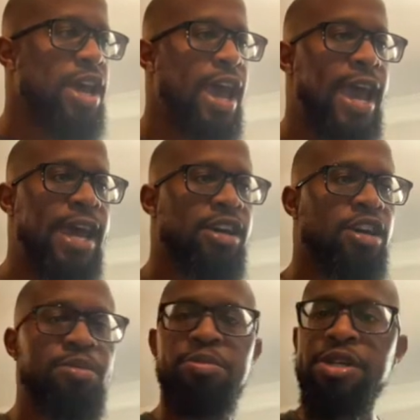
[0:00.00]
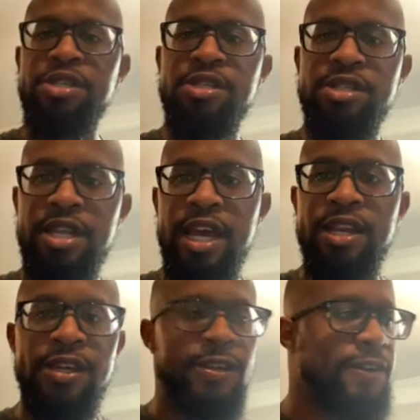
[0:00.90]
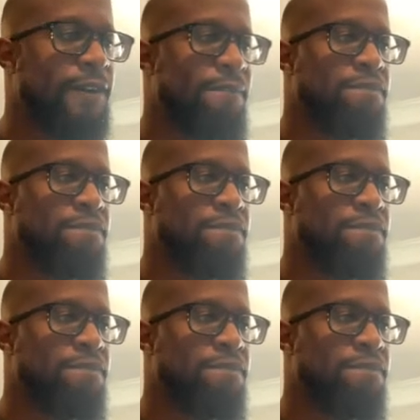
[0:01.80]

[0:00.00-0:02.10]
Add a couple pieces of data in there.